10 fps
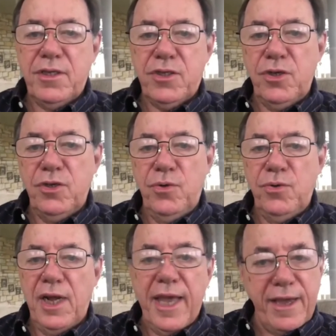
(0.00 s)
to
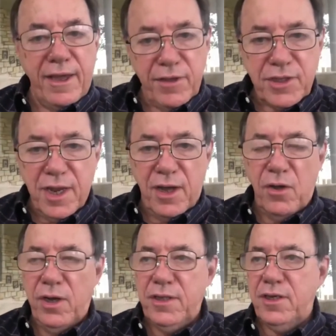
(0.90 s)
live, its
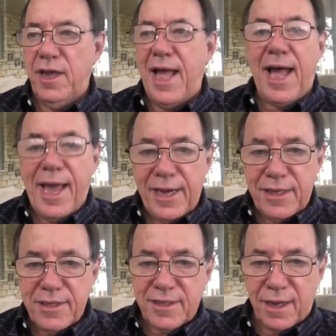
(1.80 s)
goal is to hide
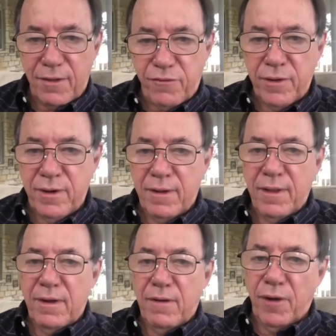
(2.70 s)
itself
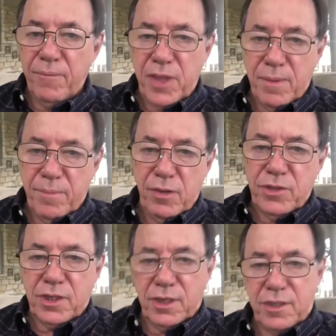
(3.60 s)
from the immune
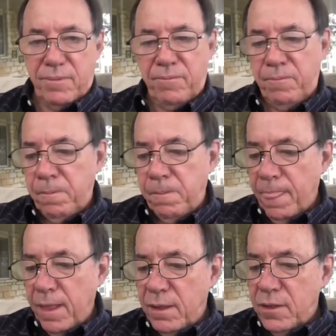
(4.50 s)
system.
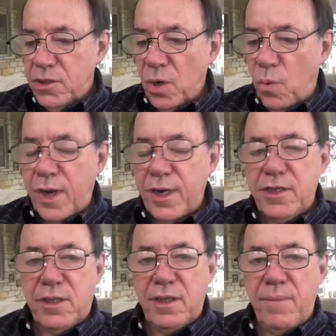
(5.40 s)
So, what
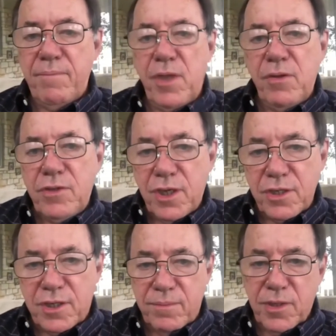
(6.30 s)
is the immune
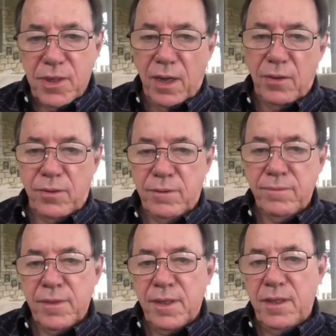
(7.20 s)
system's goal?
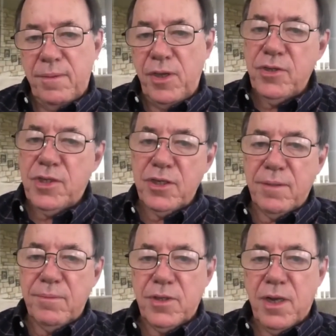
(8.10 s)
The immune
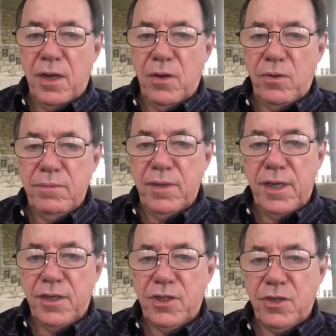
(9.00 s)
system's goal
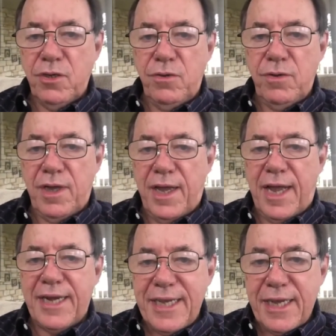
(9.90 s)
is to
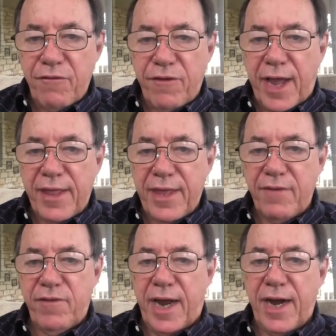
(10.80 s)
identify that
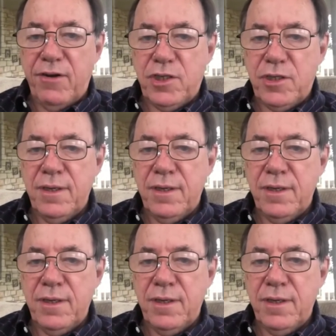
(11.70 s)
virus